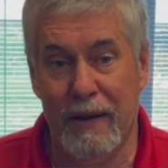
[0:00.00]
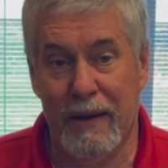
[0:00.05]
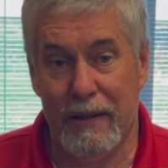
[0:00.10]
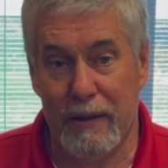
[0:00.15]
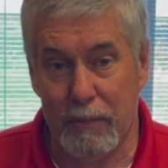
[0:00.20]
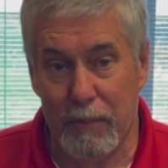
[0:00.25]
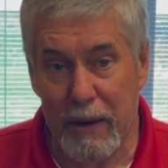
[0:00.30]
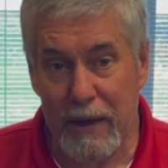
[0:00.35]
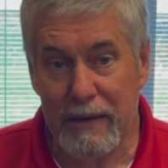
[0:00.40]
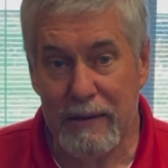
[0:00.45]
The
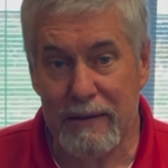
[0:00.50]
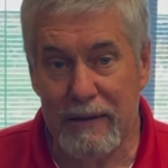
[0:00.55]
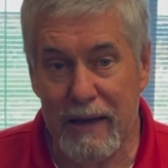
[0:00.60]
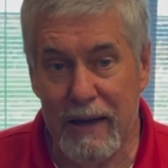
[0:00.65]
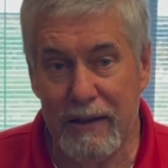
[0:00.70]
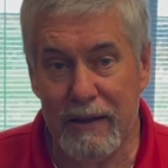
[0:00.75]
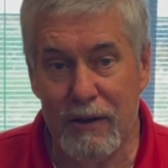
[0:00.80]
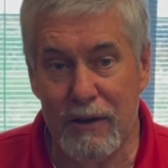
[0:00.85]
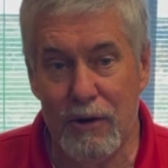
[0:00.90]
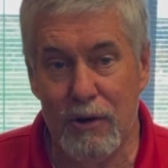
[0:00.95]
best
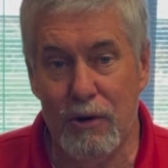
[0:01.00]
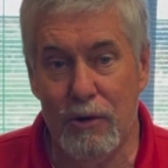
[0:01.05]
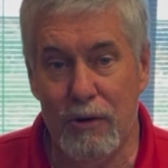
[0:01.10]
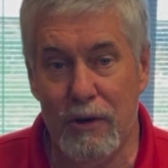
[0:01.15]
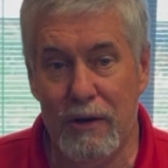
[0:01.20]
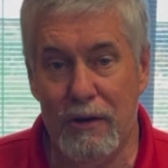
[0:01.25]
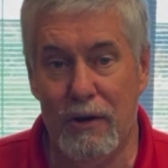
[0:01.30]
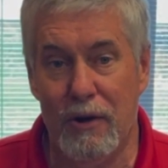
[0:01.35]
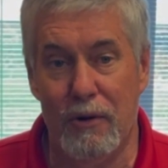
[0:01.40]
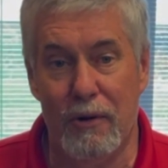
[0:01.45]
thing that you
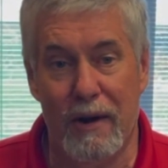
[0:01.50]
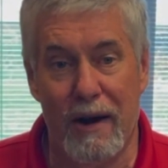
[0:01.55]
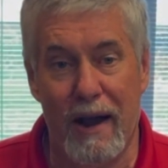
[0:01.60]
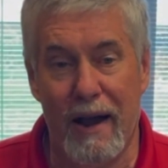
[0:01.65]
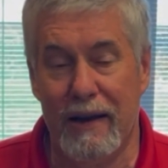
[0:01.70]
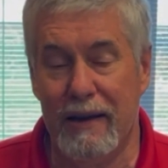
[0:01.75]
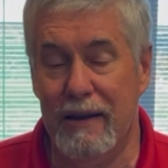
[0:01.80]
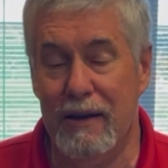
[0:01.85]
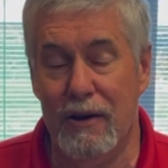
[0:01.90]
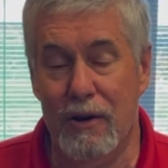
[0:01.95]
can do and I
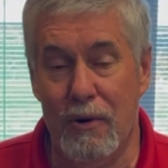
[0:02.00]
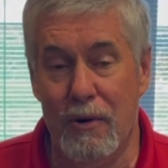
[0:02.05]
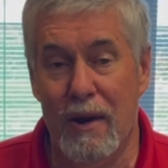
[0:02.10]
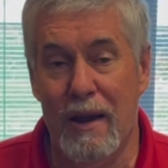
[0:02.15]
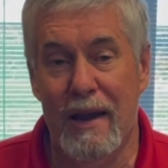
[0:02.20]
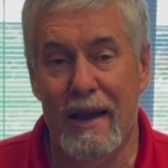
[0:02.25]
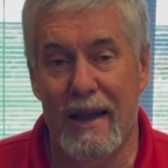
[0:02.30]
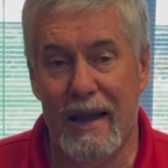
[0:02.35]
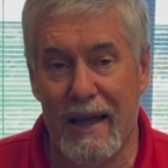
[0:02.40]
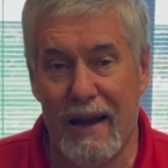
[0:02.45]
can do
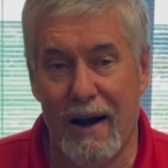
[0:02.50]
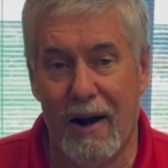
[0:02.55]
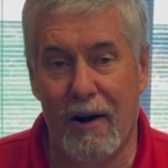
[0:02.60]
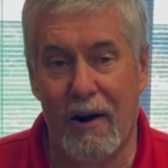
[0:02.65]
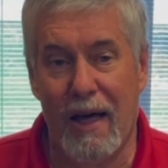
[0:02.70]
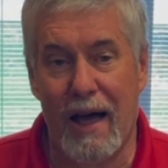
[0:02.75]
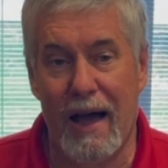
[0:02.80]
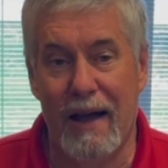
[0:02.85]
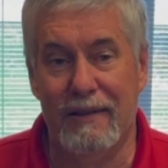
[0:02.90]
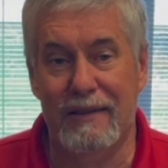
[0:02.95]
in our
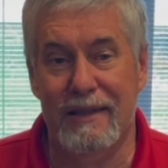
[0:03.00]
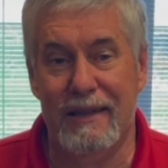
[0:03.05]
lives